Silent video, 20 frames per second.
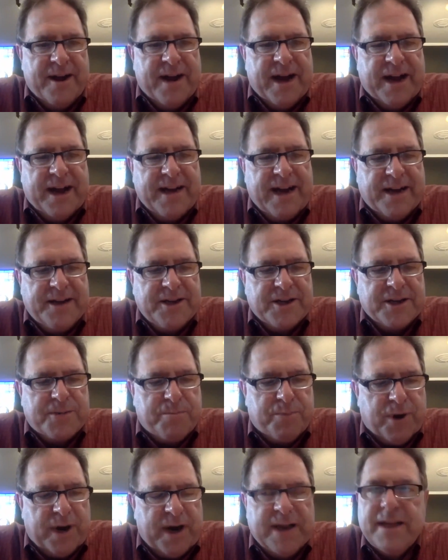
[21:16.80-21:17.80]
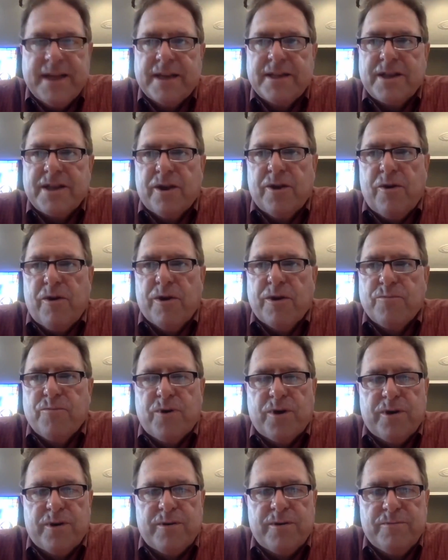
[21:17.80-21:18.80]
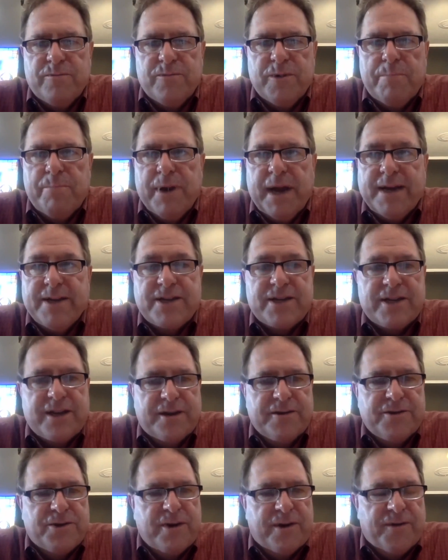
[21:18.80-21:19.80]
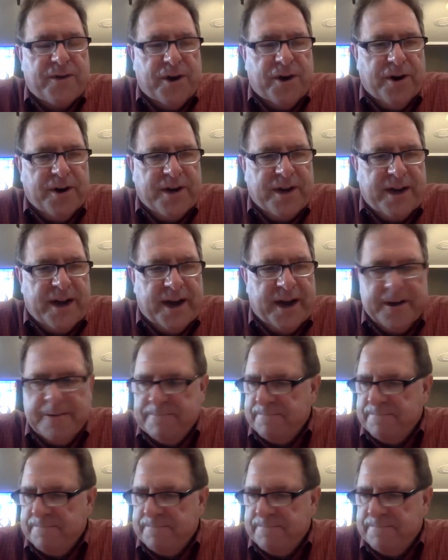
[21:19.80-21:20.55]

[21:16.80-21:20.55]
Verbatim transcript: And I just pray that the Lord will, will bless those who have heard today.